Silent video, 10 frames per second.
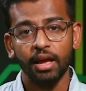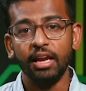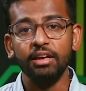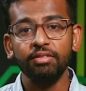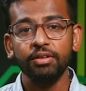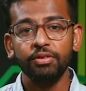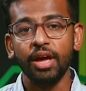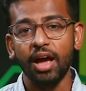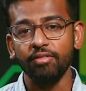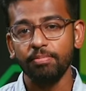And even if
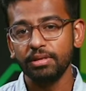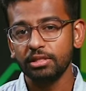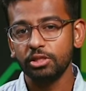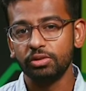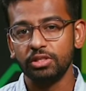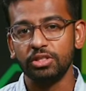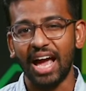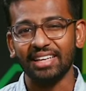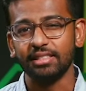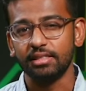you have a business reason to
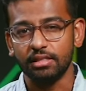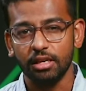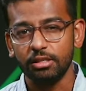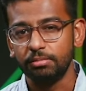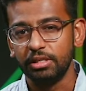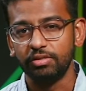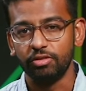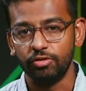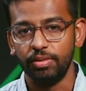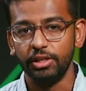access a certain piece of
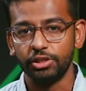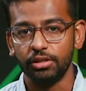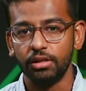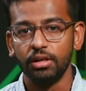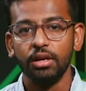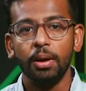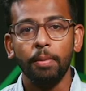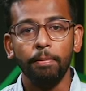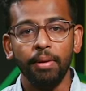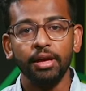information,
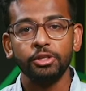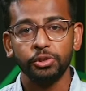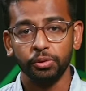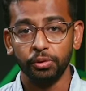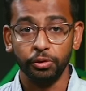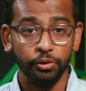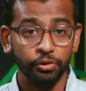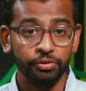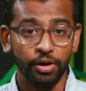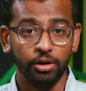make sure you
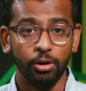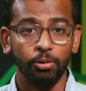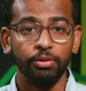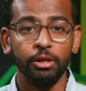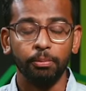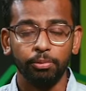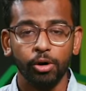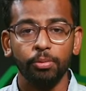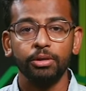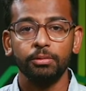follow the
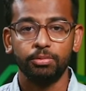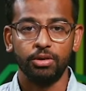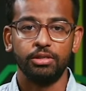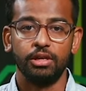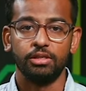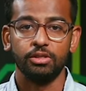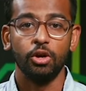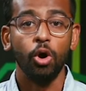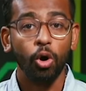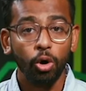appropriate process
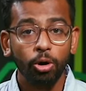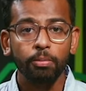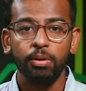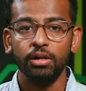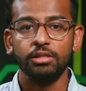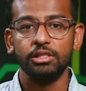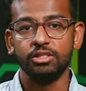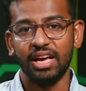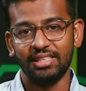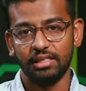or policies
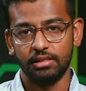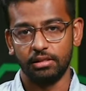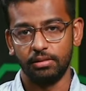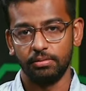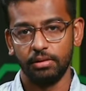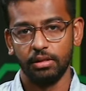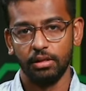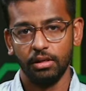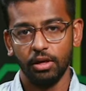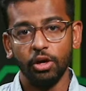to access it.
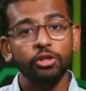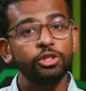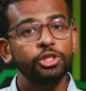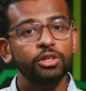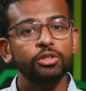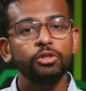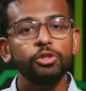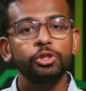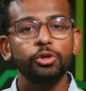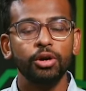You shouldn't
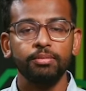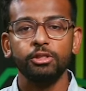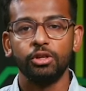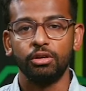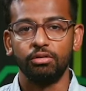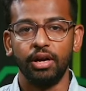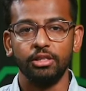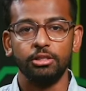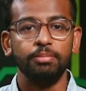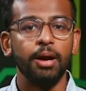use your administrator
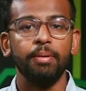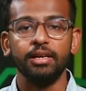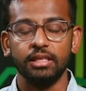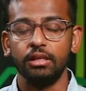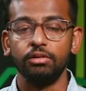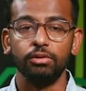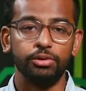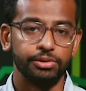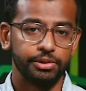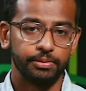rights to bypass any
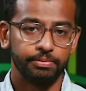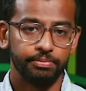rules.